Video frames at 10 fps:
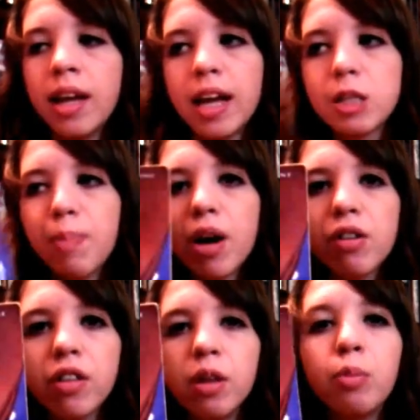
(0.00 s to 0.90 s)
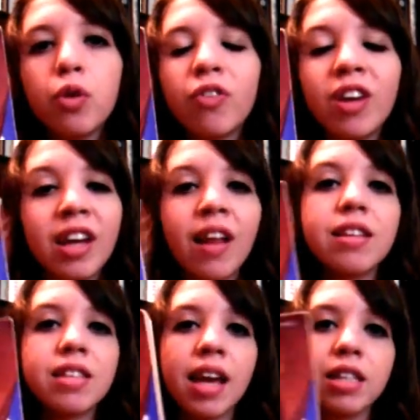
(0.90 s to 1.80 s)
It's better than the movie, and that's
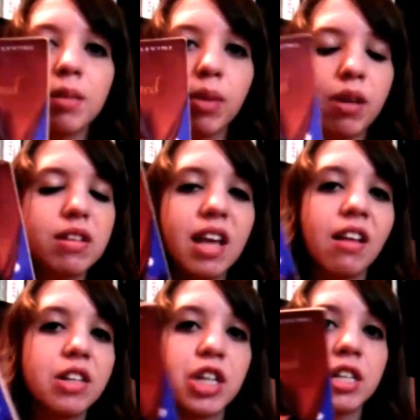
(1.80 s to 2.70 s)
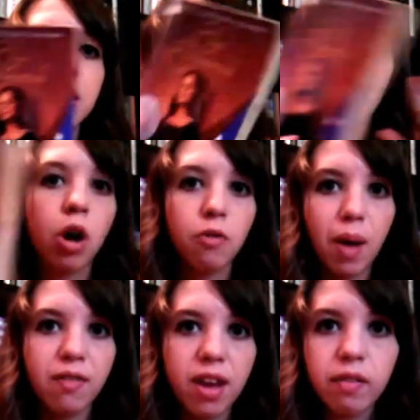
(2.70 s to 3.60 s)
saying something because Ella Enchanted is one of
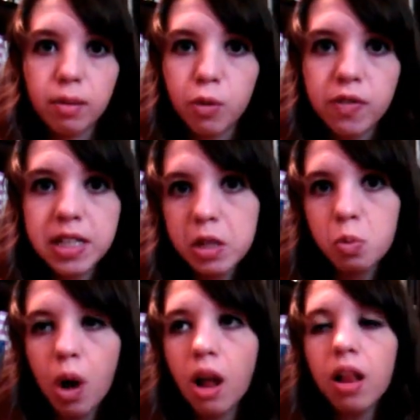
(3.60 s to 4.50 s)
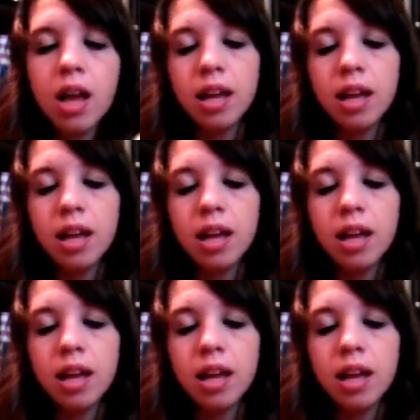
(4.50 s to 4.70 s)
my favorite movies as well.